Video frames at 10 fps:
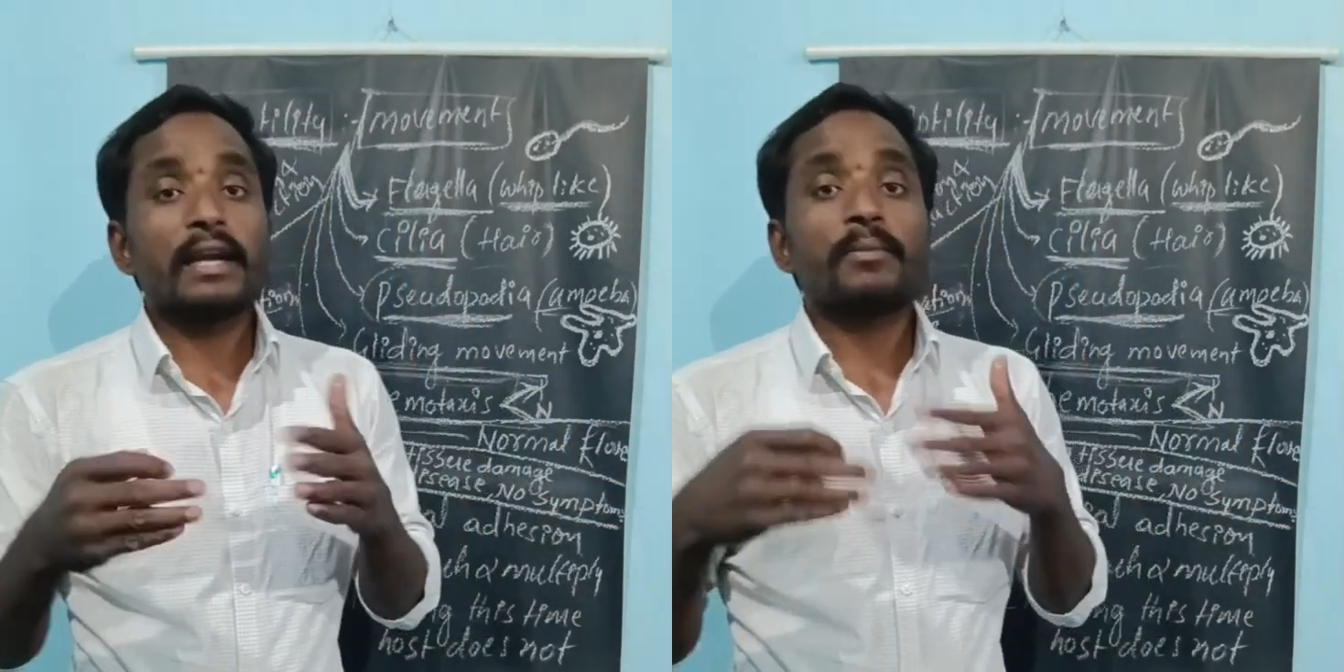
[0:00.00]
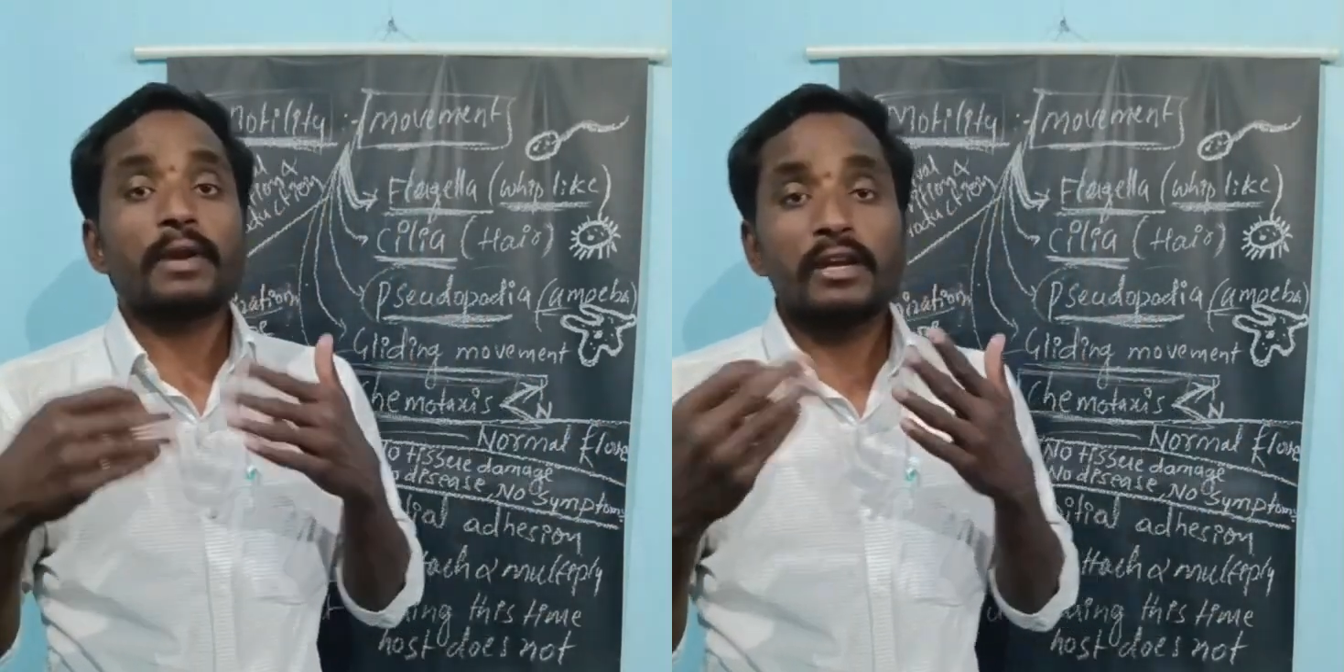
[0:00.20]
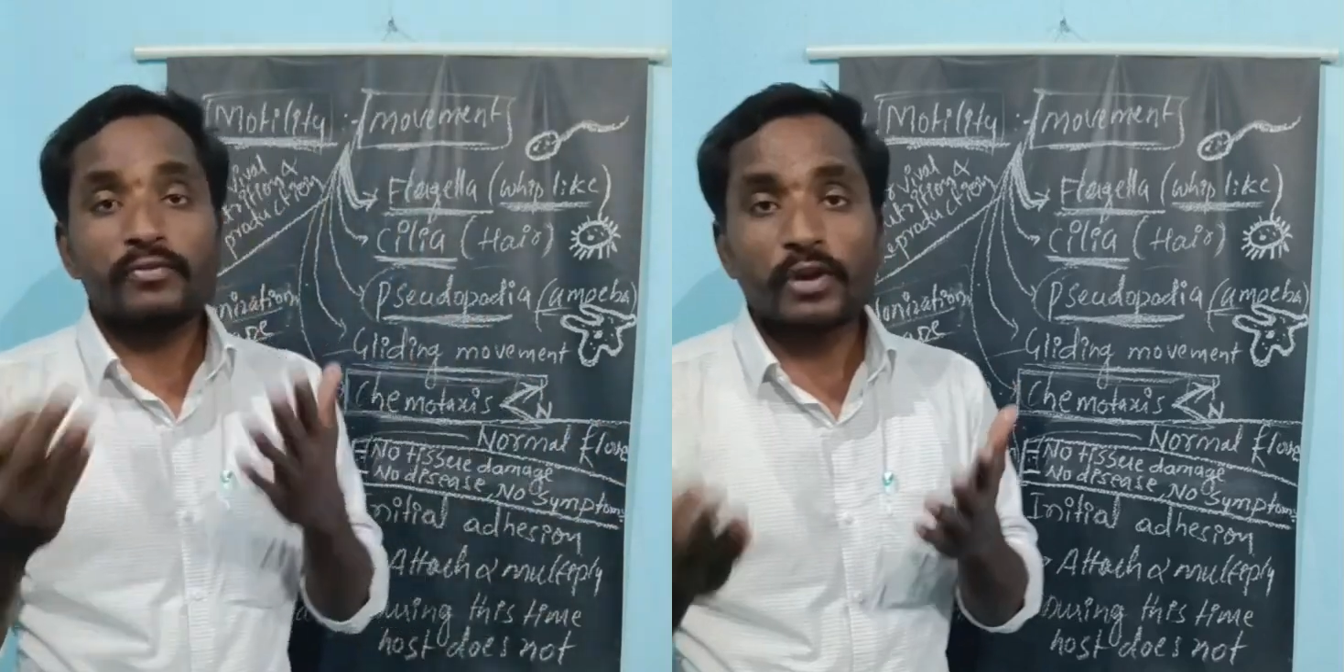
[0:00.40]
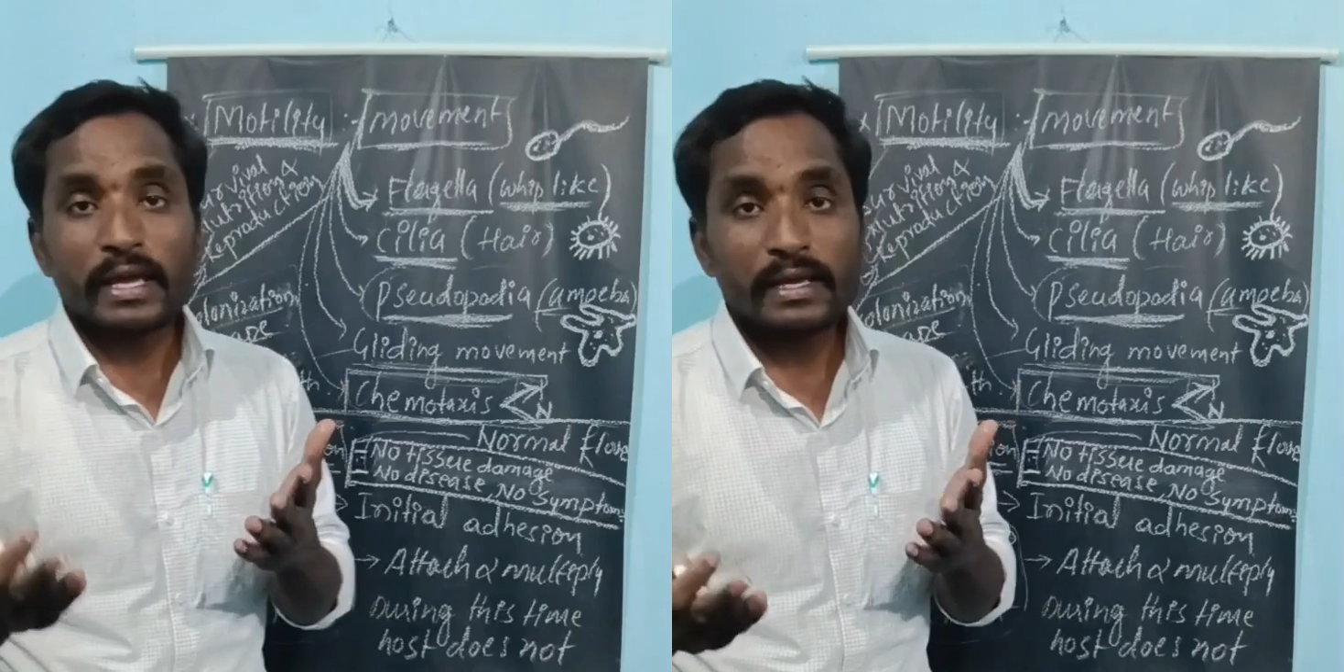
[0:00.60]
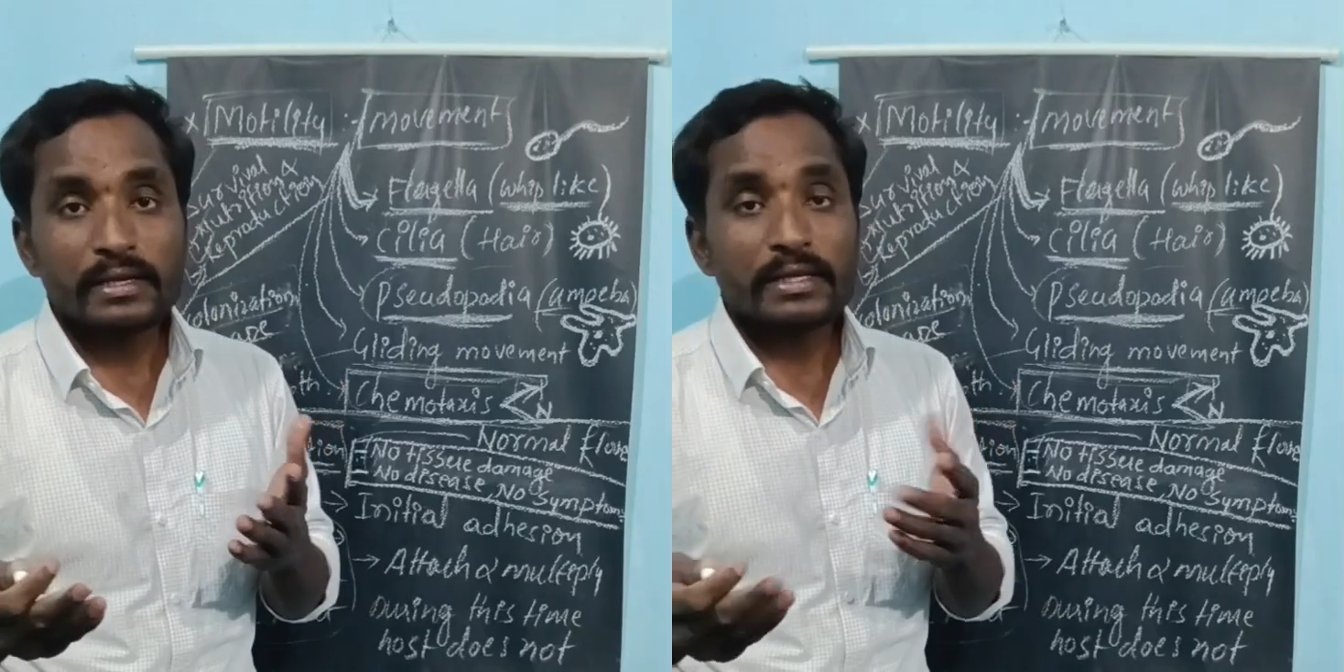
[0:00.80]
and
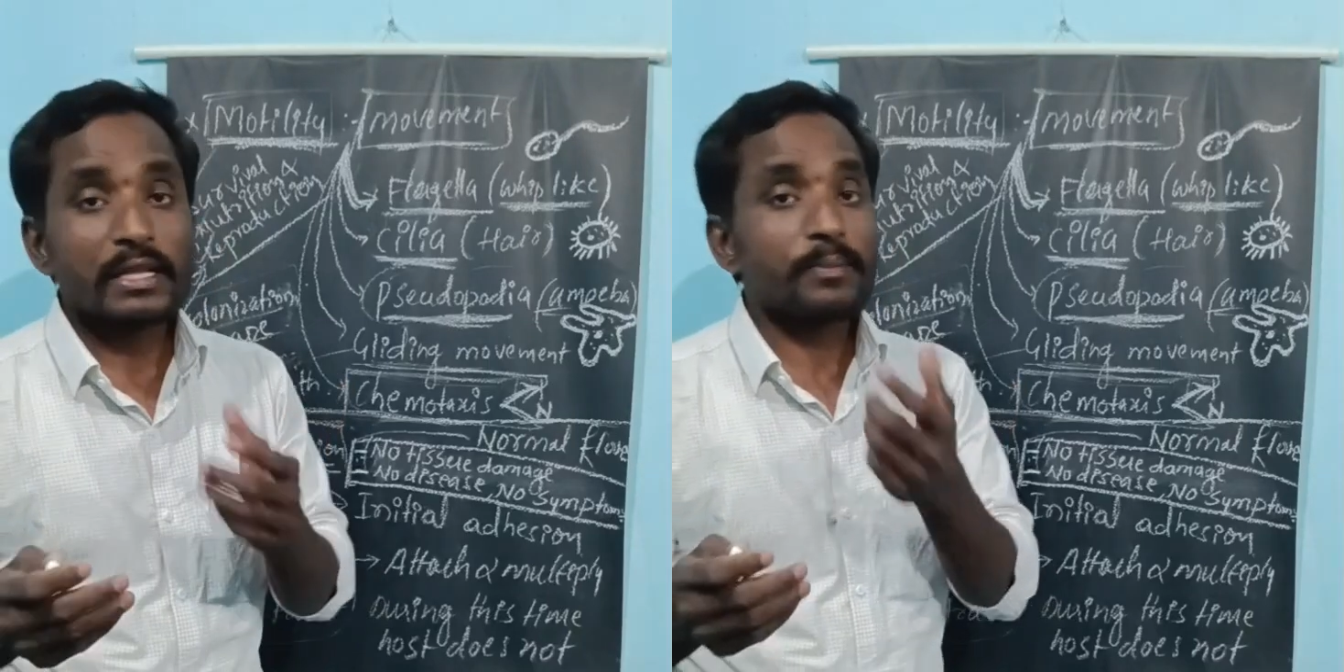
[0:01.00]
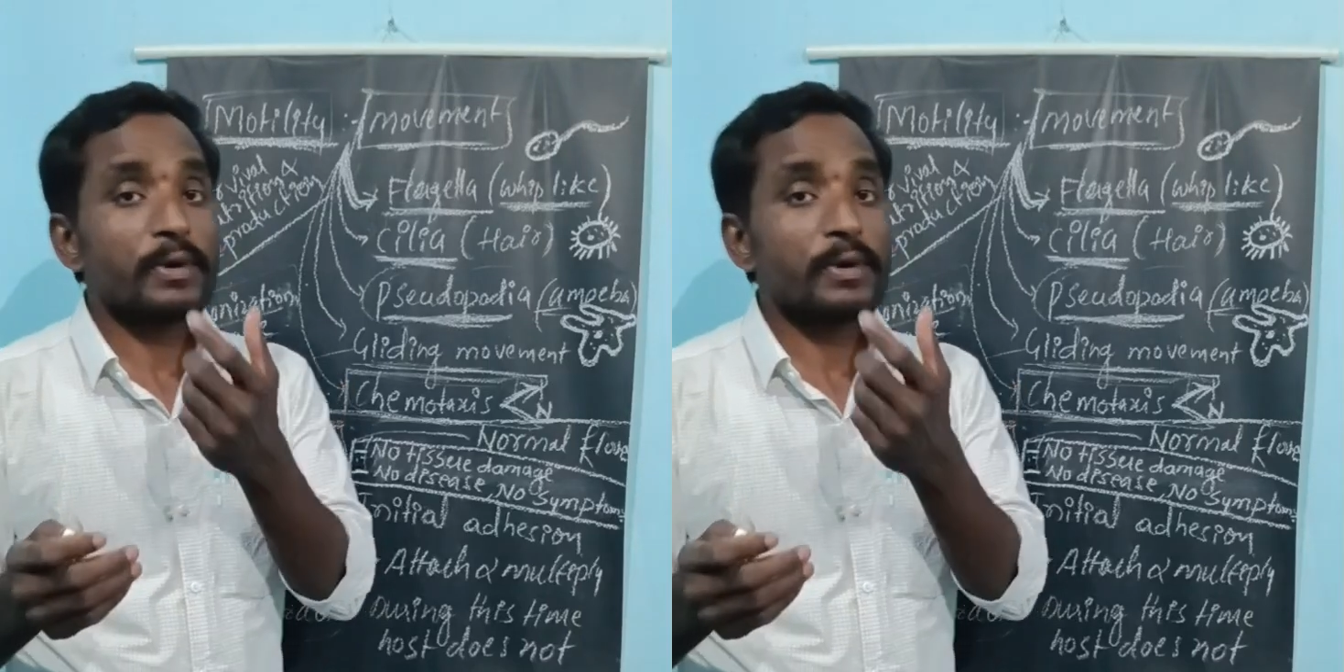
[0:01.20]
multiplying in the